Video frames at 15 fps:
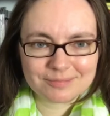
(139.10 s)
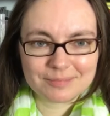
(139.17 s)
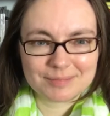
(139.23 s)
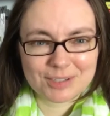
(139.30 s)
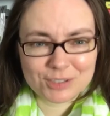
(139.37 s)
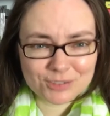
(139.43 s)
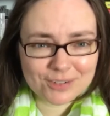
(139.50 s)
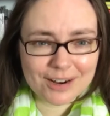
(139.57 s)
a
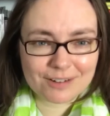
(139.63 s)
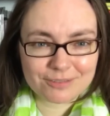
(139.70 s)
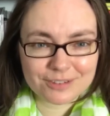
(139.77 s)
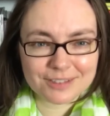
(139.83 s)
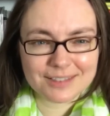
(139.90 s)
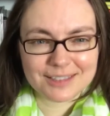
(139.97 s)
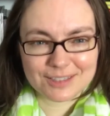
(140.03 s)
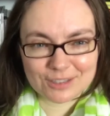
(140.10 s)
Stratford
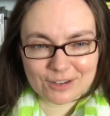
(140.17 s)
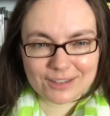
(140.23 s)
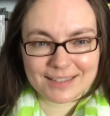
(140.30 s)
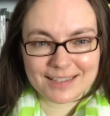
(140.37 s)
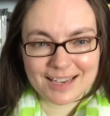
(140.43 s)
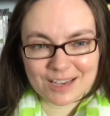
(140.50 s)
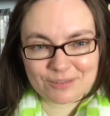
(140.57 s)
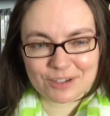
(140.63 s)
that's on
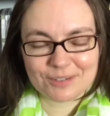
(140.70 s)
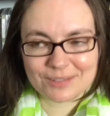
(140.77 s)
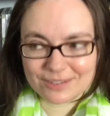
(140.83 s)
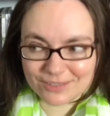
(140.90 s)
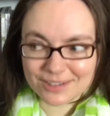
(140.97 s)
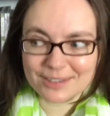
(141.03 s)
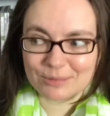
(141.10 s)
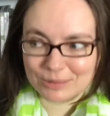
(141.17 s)
the Avon
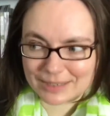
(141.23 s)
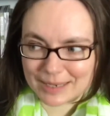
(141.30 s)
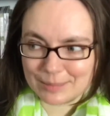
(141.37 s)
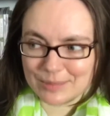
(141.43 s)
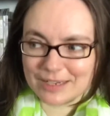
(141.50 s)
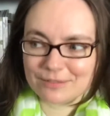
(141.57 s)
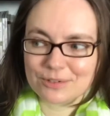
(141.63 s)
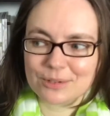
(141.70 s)
River that was named
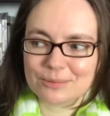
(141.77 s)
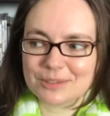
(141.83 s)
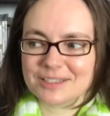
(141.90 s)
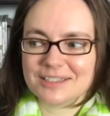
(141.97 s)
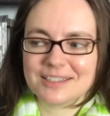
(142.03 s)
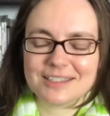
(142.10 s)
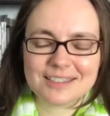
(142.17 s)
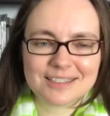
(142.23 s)
after the
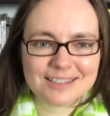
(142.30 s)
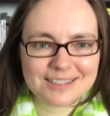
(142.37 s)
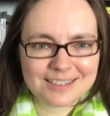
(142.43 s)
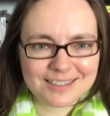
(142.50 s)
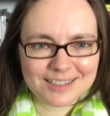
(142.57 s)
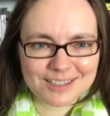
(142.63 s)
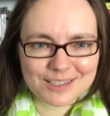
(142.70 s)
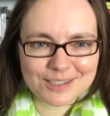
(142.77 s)
ones
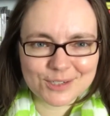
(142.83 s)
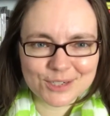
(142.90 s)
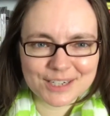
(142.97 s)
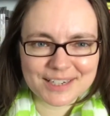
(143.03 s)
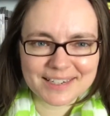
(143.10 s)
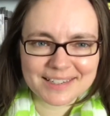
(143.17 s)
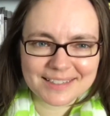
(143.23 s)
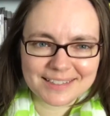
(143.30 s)
in the
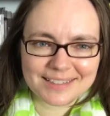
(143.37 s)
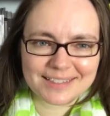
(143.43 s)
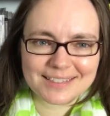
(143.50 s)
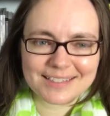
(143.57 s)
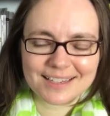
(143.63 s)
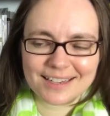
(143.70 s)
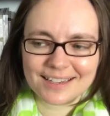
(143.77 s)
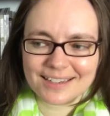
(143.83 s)
UK that
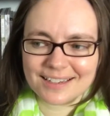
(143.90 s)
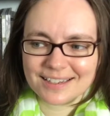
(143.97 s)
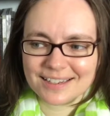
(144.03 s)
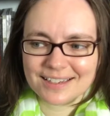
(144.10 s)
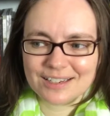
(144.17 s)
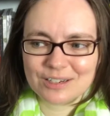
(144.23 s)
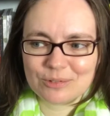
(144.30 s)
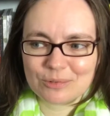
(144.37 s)

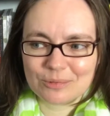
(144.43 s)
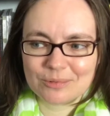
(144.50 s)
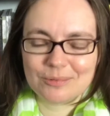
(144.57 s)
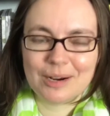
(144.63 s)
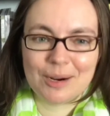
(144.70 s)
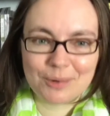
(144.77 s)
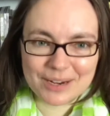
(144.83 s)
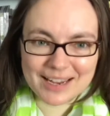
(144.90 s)

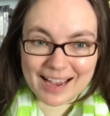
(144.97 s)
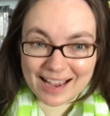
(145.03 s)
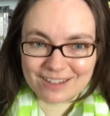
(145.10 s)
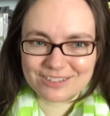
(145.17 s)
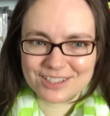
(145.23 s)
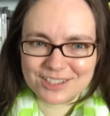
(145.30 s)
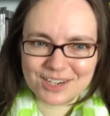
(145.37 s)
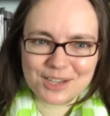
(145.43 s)
where we have a
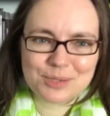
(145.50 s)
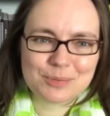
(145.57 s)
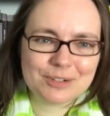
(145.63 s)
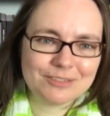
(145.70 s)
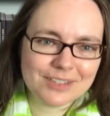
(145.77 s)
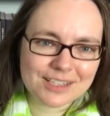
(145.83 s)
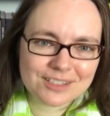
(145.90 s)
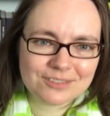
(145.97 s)
Shakespeare
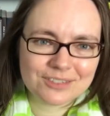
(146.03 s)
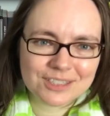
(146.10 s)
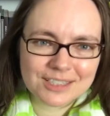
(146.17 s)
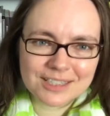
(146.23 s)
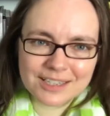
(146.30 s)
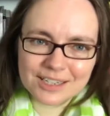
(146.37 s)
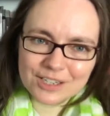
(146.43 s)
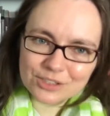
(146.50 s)
Festival.
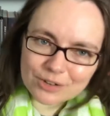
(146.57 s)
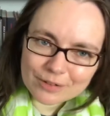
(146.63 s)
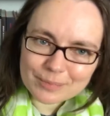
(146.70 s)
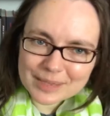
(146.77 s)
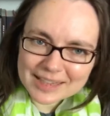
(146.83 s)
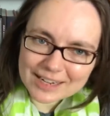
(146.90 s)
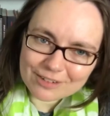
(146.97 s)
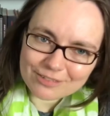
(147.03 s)
So I've been
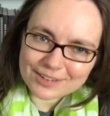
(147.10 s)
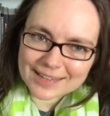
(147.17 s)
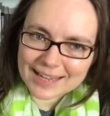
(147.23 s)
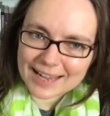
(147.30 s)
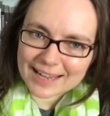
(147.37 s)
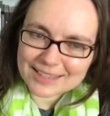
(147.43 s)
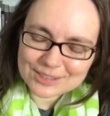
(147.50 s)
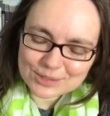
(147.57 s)
there for
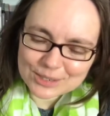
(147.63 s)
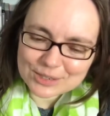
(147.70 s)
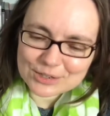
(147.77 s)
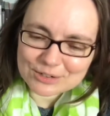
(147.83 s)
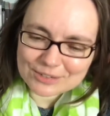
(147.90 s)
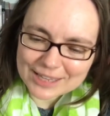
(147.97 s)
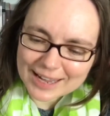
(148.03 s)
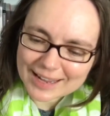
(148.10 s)
that, so I don't know
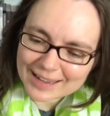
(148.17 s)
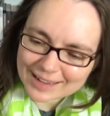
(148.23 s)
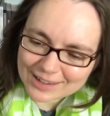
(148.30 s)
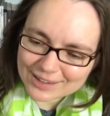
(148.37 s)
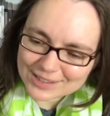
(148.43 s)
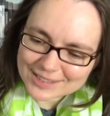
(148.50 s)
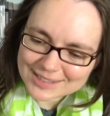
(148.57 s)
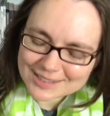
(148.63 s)
if that
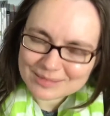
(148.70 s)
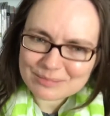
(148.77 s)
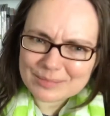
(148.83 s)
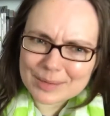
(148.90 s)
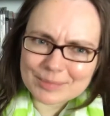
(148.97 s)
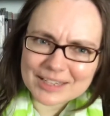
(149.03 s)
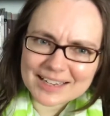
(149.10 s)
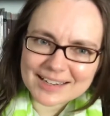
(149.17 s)
counts.
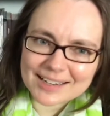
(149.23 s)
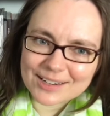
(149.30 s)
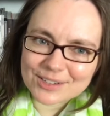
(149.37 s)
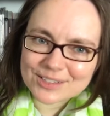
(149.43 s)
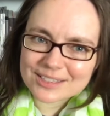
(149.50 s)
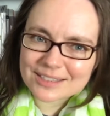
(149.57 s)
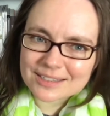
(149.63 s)
Maybe that counts.